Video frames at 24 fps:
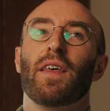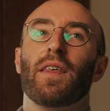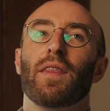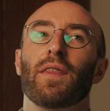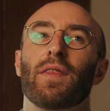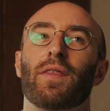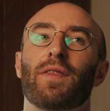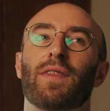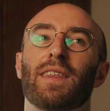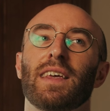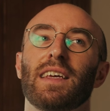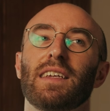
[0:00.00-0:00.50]

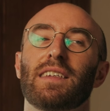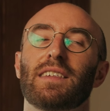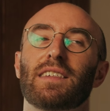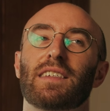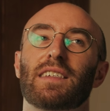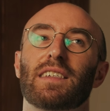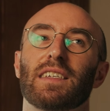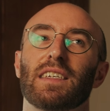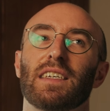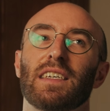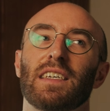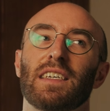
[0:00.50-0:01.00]

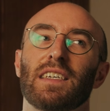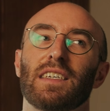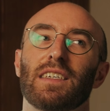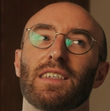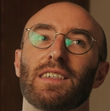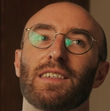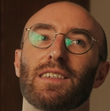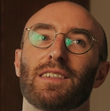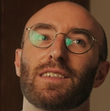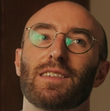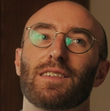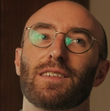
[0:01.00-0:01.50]
This
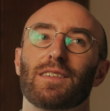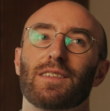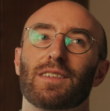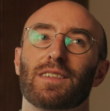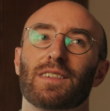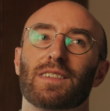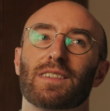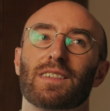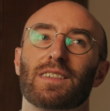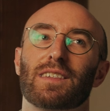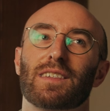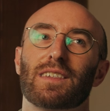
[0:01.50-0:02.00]

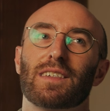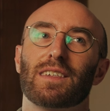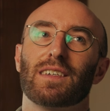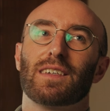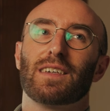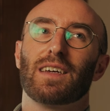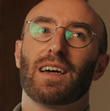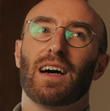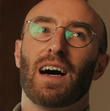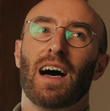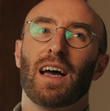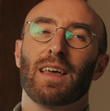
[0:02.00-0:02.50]
is,
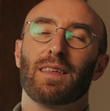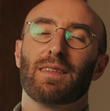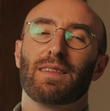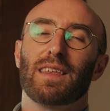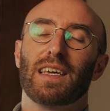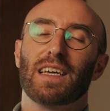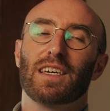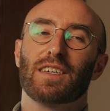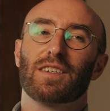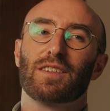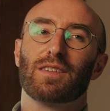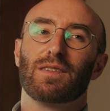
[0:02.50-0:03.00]
I
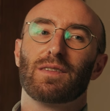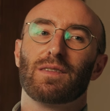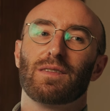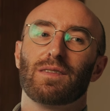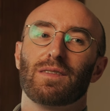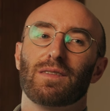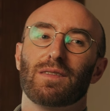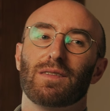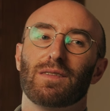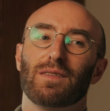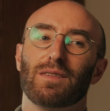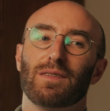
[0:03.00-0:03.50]
think,
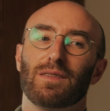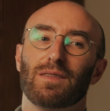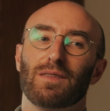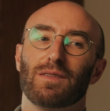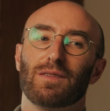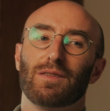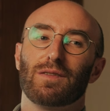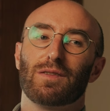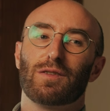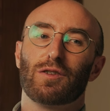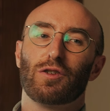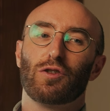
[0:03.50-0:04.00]

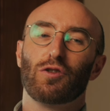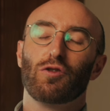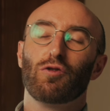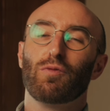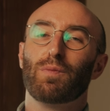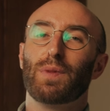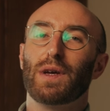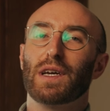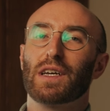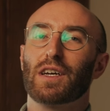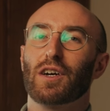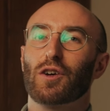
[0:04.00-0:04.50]
too
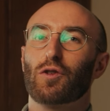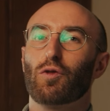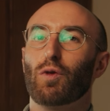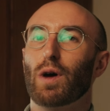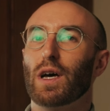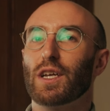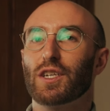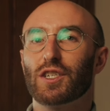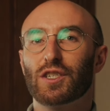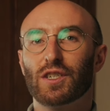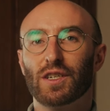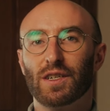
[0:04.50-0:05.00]
big a
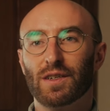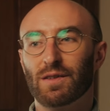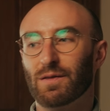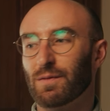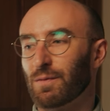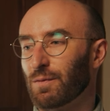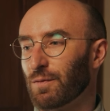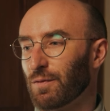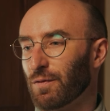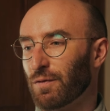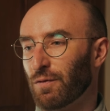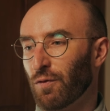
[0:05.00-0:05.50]

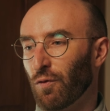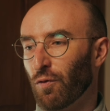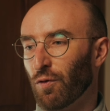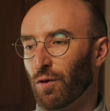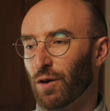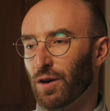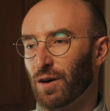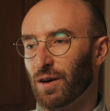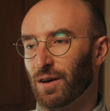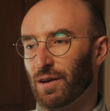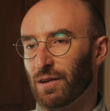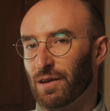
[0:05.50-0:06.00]
question
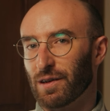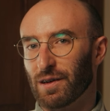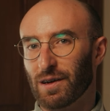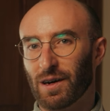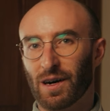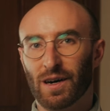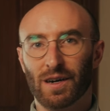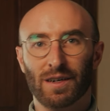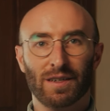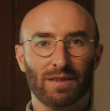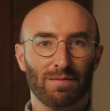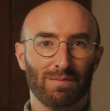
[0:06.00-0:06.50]
for
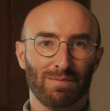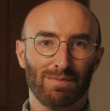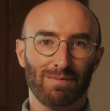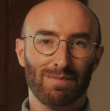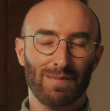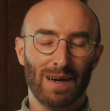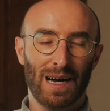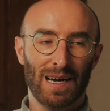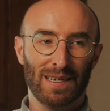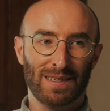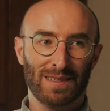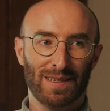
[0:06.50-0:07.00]

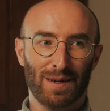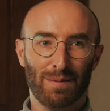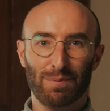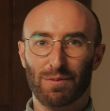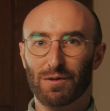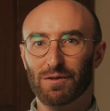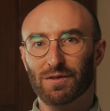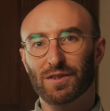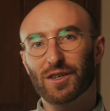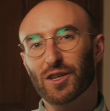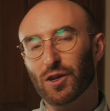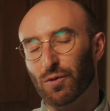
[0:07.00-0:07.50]
a
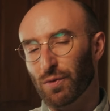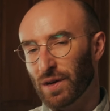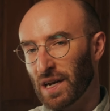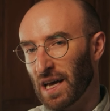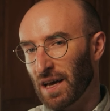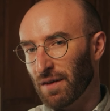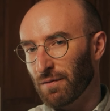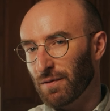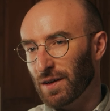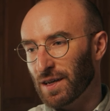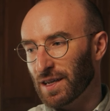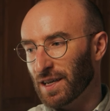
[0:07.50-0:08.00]
simple
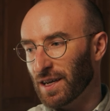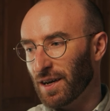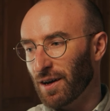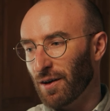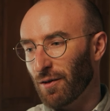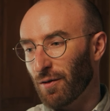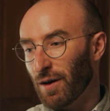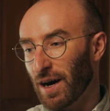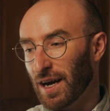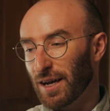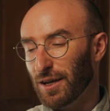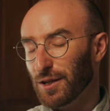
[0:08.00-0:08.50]
Q&A
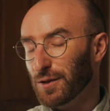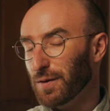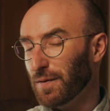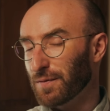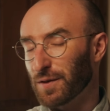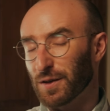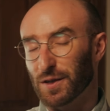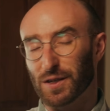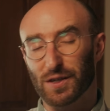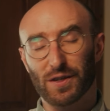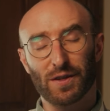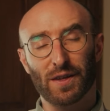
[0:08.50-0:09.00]
video. I also have
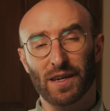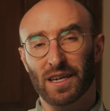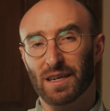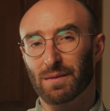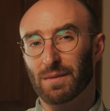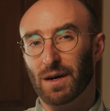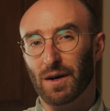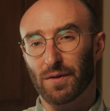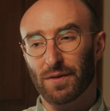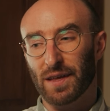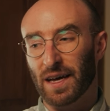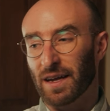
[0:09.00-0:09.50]
to just think
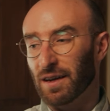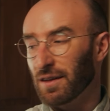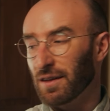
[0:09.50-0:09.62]
about that a